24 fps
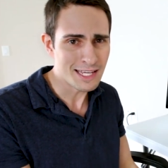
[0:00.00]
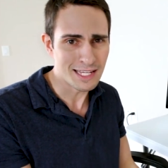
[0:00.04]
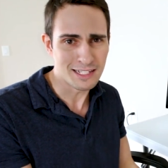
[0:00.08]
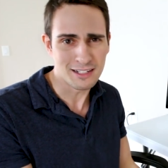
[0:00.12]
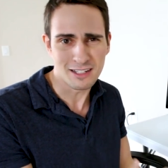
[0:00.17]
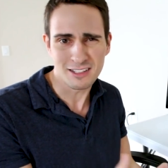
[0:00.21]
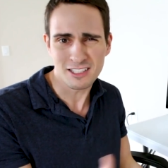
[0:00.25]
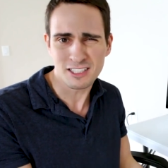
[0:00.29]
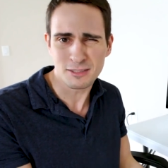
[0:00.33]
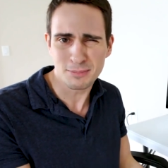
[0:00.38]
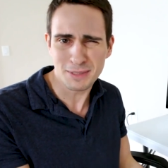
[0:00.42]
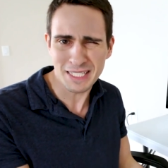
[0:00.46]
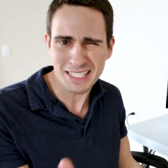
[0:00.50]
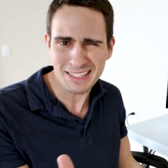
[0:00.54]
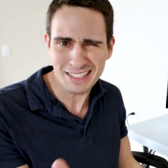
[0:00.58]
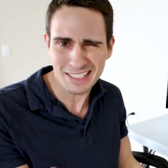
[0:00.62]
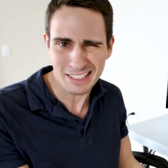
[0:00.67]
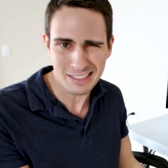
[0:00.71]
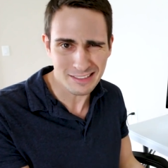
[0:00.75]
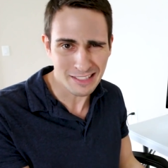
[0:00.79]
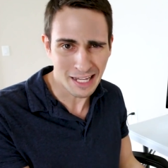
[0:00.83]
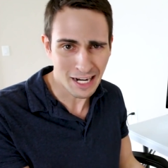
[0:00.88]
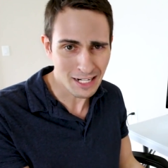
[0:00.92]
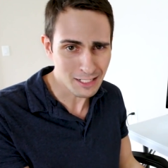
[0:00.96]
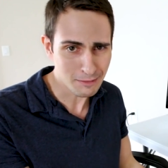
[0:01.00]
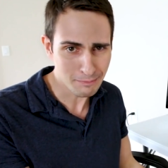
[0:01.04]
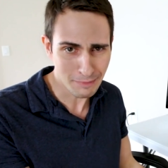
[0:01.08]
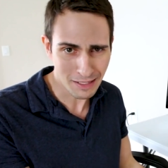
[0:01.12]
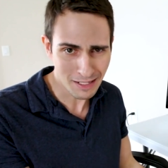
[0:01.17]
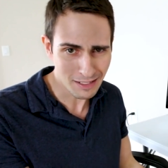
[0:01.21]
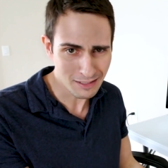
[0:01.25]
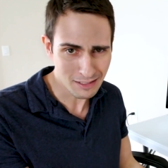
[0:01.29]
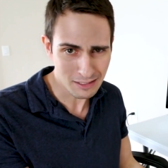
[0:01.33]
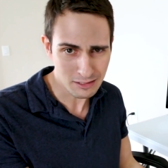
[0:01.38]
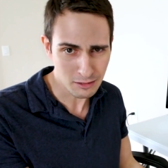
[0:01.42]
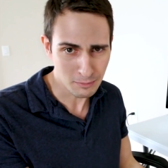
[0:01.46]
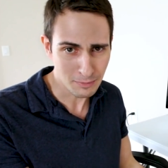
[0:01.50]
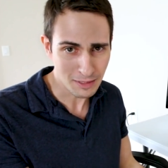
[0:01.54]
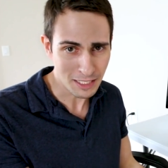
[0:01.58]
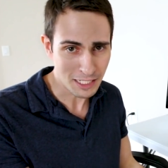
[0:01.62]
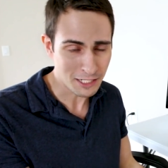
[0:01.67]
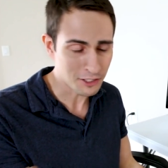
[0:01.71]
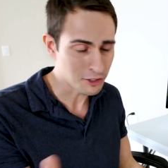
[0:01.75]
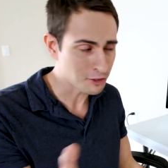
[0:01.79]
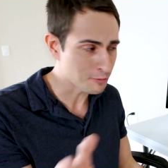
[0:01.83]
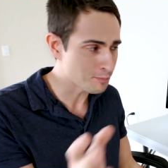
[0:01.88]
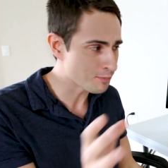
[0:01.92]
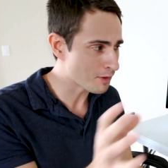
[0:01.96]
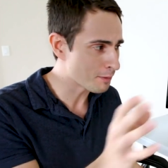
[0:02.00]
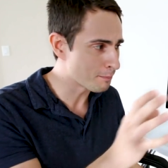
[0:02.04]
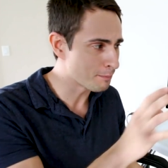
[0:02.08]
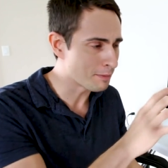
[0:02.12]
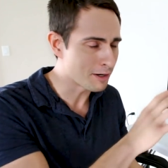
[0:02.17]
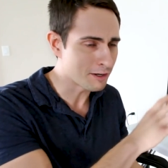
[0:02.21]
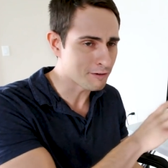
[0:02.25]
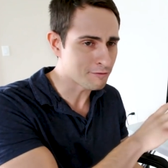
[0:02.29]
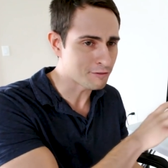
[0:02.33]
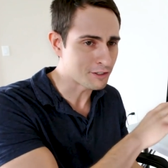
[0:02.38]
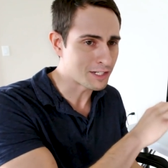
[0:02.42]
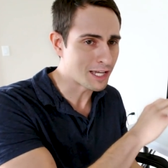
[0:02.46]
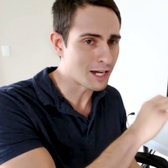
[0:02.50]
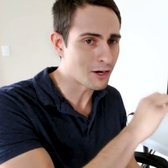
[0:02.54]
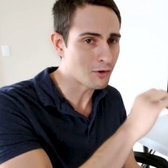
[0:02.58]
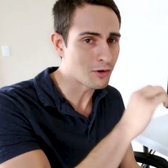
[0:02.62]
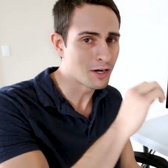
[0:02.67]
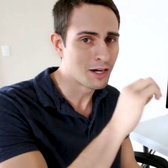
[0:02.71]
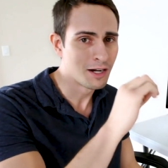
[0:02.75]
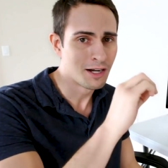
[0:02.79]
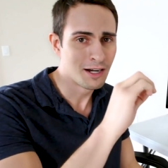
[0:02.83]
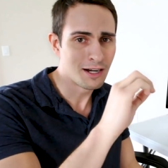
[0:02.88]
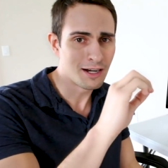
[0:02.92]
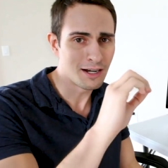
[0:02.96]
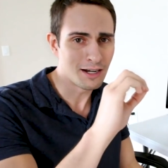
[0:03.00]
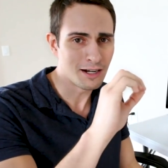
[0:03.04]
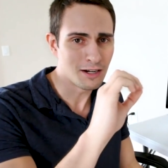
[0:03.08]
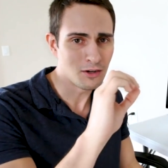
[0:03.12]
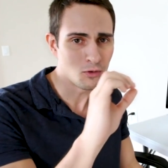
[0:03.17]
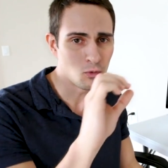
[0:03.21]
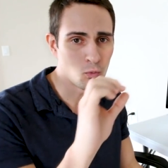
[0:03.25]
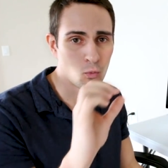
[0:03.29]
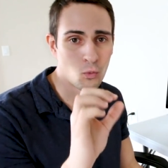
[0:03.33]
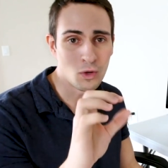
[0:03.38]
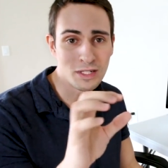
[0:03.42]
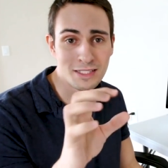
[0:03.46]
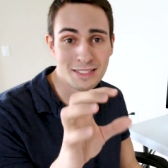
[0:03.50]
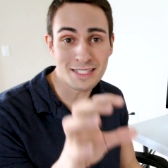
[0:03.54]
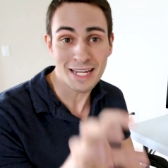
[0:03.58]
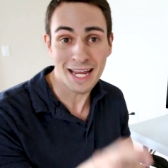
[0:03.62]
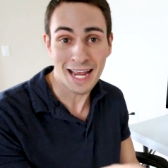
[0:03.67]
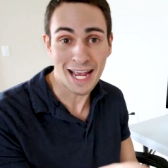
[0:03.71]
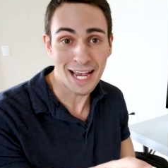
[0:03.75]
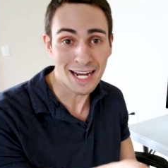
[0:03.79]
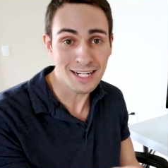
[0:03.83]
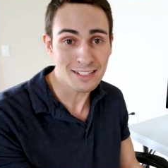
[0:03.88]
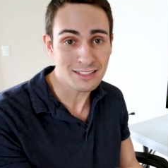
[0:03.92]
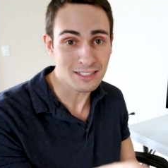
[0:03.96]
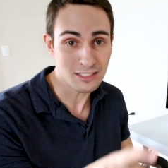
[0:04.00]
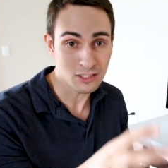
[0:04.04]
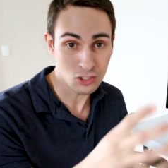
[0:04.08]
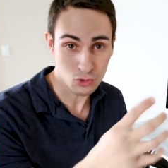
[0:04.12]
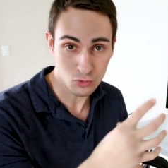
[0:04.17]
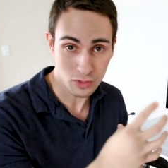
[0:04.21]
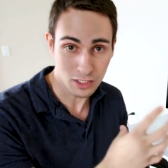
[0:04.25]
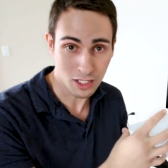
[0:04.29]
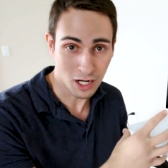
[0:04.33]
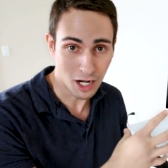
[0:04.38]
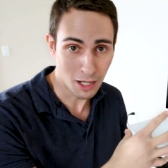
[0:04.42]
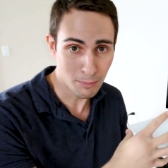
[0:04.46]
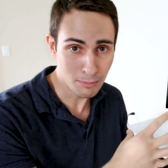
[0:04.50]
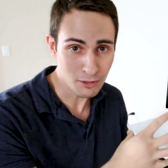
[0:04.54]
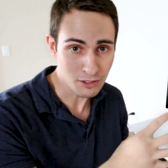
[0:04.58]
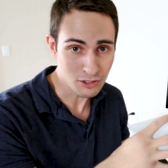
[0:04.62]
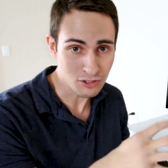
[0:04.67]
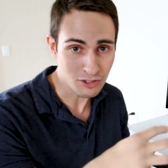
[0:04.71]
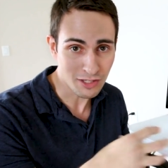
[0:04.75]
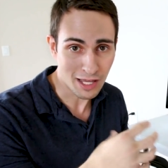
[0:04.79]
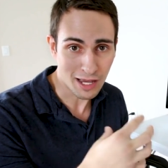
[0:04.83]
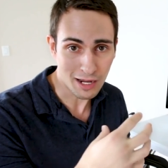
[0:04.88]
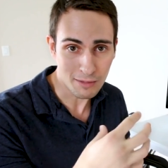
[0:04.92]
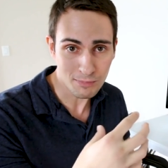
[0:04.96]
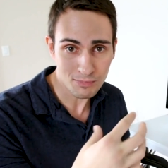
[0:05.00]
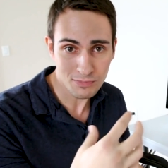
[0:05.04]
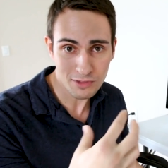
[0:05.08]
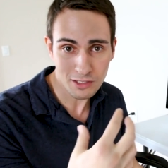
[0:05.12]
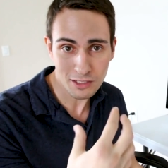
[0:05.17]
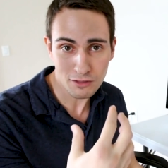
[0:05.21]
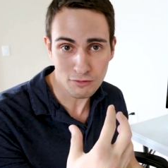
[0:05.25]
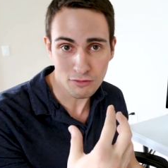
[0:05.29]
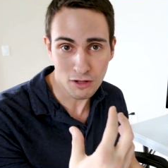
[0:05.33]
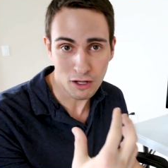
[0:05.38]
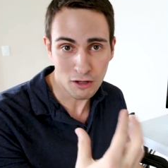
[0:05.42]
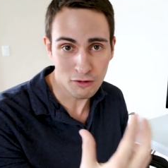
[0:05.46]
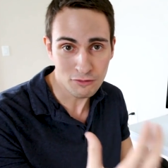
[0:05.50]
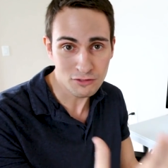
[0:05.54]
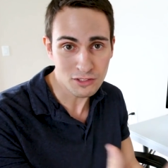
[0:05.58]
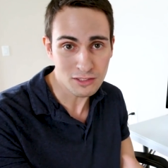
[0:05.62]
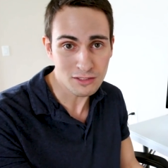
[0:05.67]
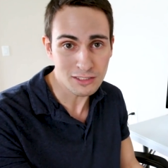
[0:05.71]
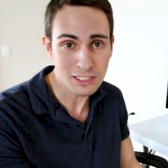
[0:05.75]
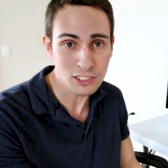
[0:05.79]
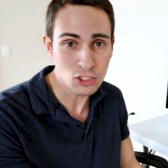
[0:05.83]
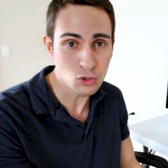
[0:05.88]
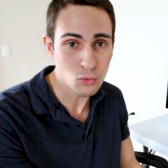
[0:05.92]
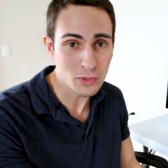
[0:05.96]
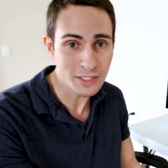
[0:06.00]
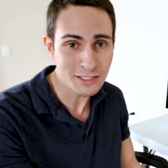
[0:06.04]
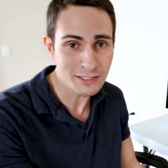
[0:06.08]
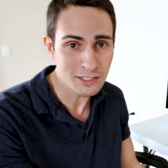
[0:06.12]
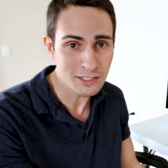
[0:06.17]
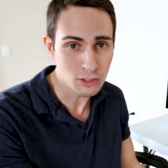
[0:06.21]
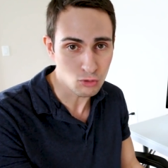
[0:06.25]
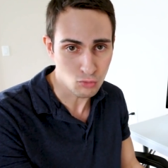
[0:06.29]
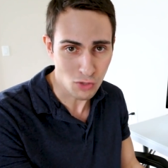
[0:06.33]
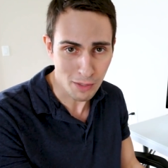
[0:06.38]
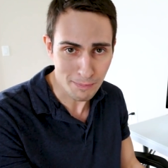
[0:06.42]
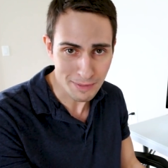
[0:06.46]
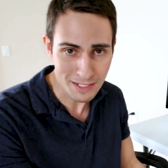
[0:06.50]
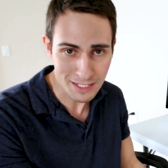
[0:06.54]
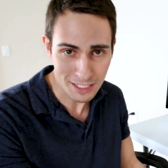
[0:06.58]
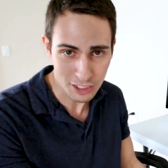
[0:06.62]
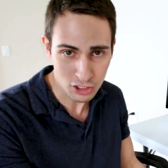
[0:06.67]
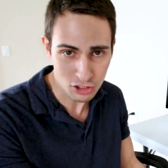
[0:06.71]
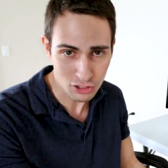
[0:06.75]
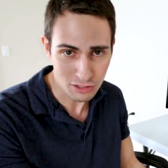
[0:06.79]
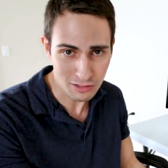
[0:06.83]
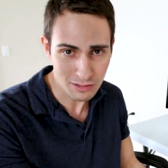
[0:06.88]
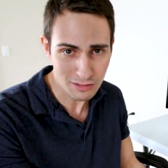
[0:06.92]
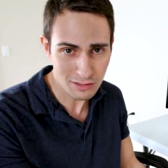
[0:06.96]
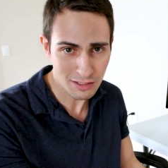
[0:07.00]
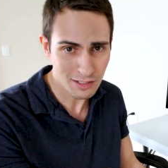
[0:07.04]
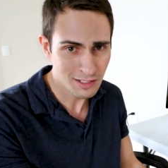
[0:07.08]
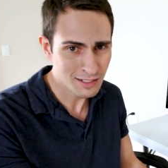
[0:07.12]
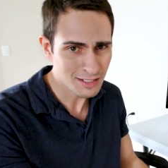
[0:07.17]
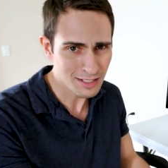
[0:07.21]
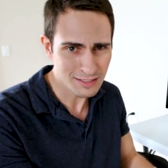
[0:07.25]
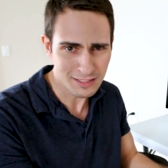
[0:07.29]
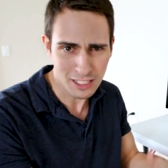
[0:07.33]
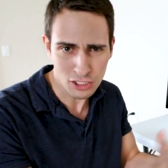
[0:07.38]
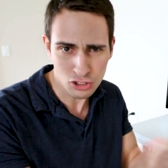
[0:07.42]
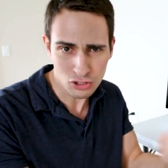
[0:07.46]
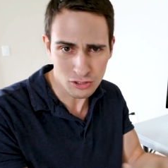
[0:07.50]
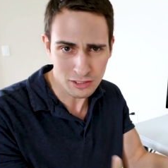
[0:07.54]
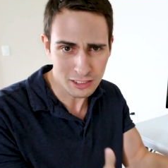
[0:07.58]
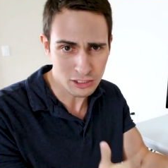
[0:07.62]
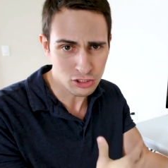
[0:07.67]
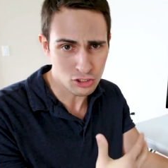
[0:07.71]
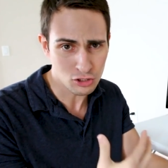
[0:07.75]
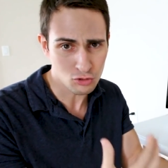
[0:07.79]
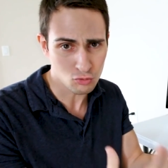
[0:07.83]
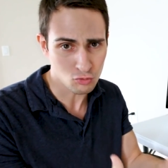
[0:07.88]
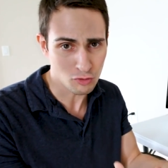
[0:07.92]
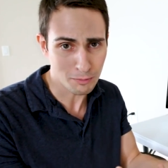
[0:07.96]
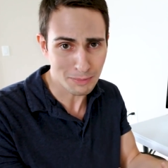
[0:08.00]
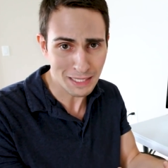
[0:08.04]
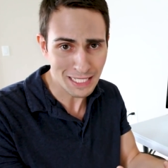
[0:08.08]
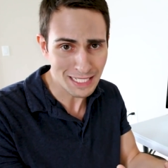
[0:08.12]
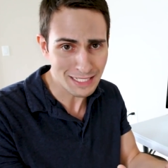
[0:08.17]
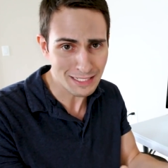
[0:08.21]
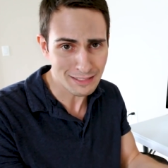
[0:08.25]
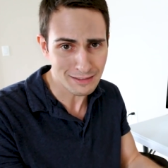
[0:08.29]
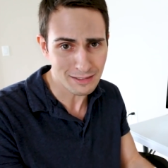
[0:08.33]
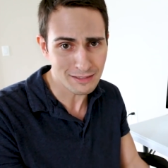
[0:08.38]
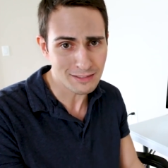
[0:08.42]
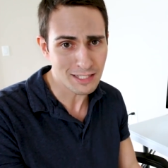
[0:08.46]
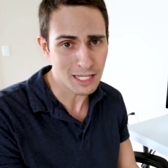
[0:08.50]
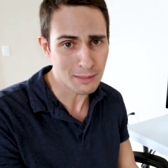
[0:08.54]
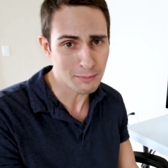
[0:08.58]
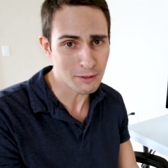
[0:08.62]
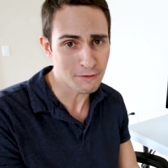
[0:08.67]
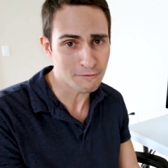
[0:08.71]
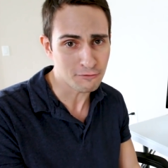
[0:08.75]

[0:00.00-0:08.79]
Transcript: and I'll explain the exact mechanism later. But for now, uh, one tactic to accomplish that involves linguistic repetitions, essentially just repeating the same